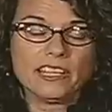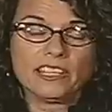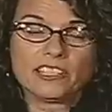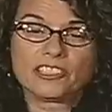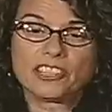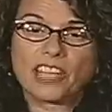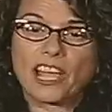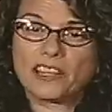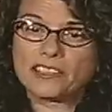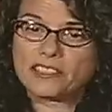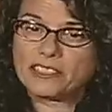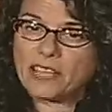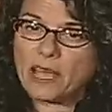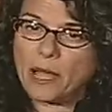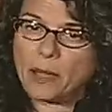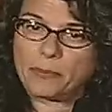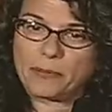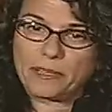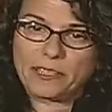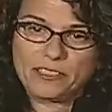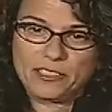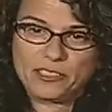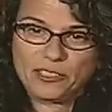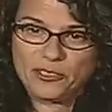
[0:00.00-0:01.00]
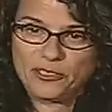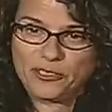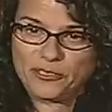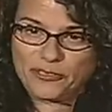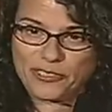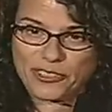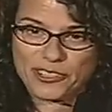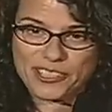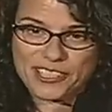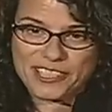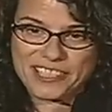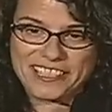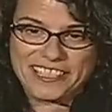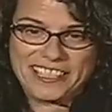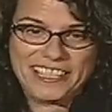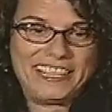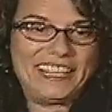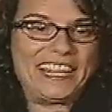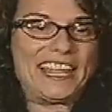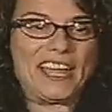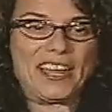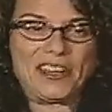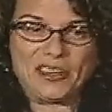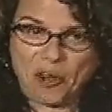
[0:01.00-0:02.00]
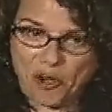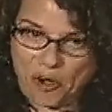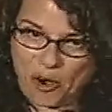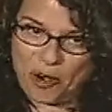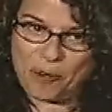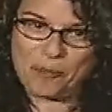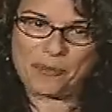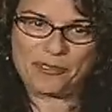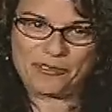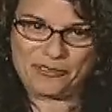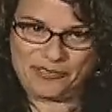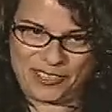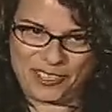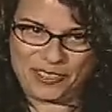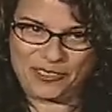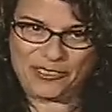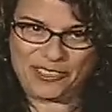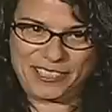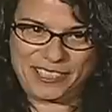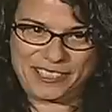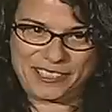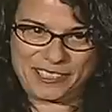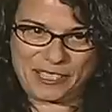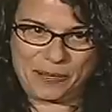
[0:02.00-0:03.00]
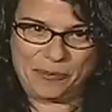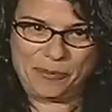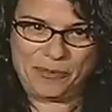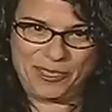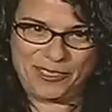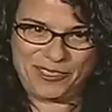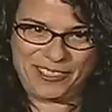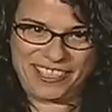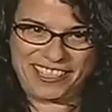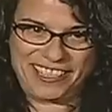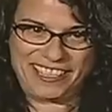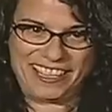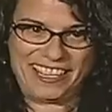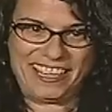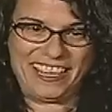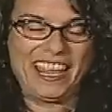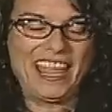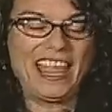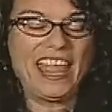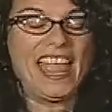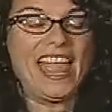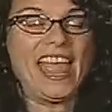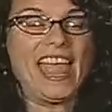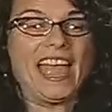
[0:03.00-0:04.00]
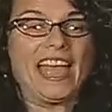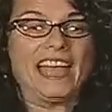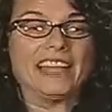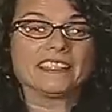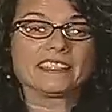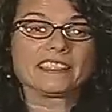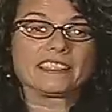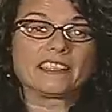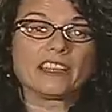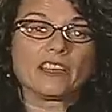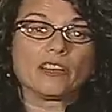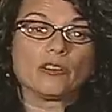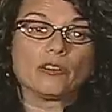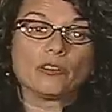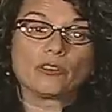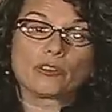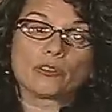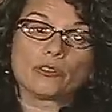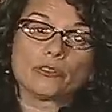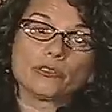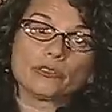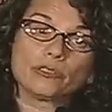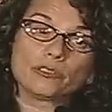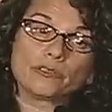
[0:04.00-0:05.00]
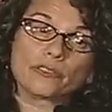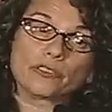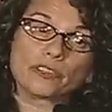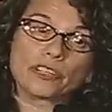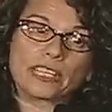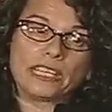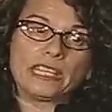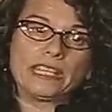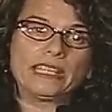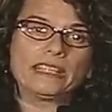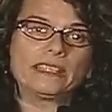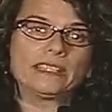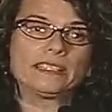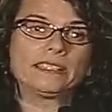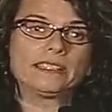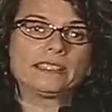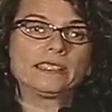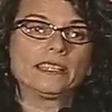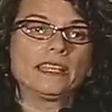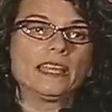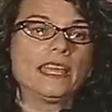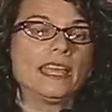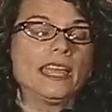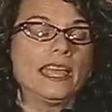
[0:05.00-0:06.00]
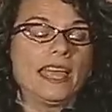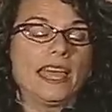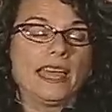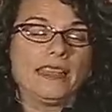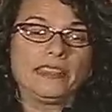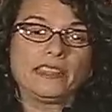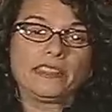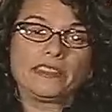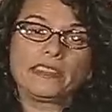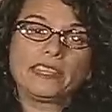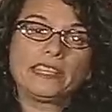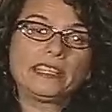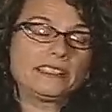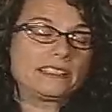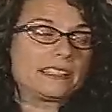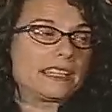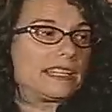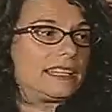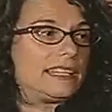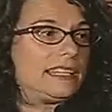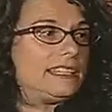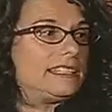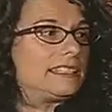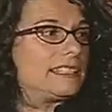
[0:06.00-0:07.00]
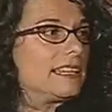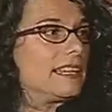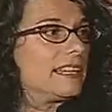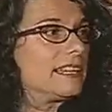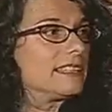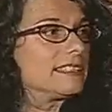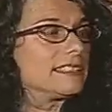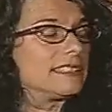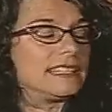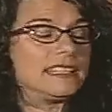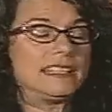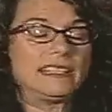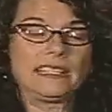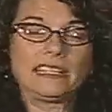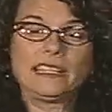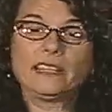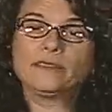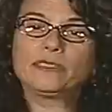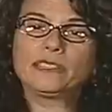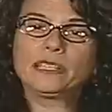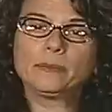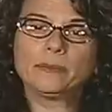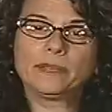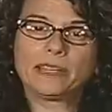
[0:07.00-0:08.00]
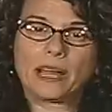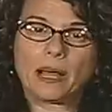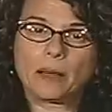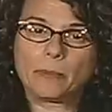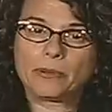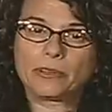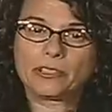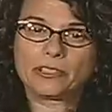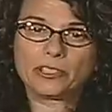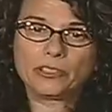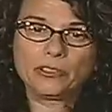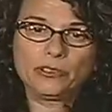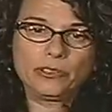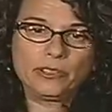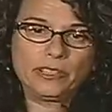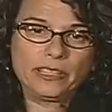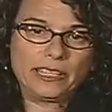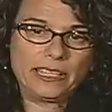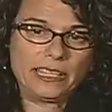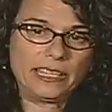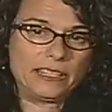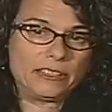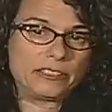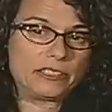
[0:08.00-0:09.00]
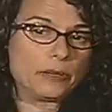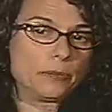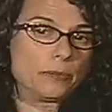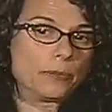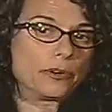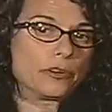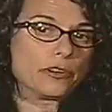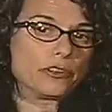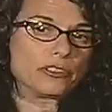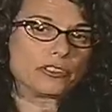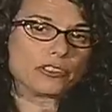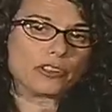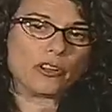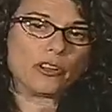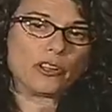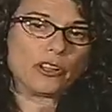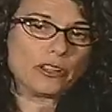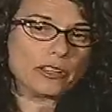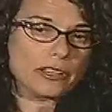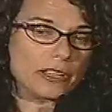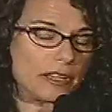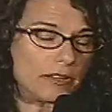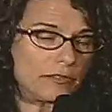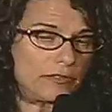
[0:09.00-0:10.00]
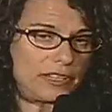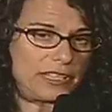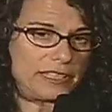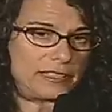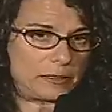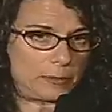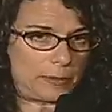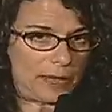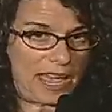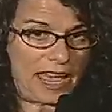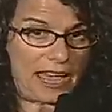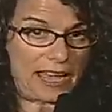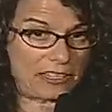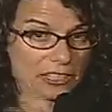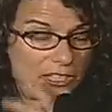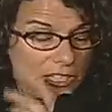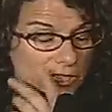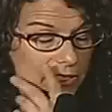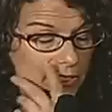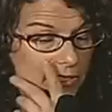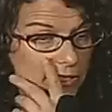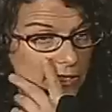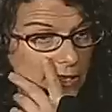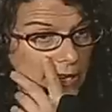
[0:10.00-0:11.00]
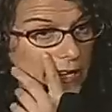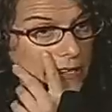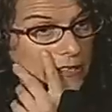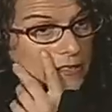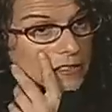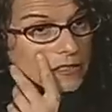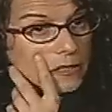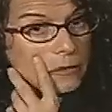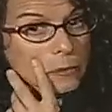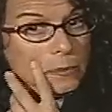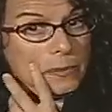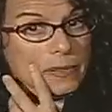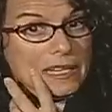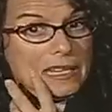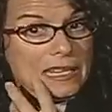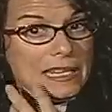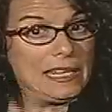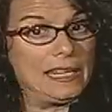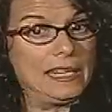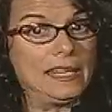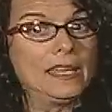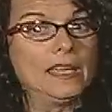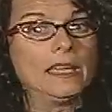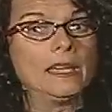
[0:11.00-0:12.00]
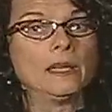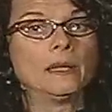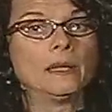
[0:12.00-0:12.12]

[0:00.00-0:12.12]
Johns Hopkins University, and Harborview, his community. And so Cruise for Kids and the things that he does, it gives him an opportunity to merge all of his passions and to be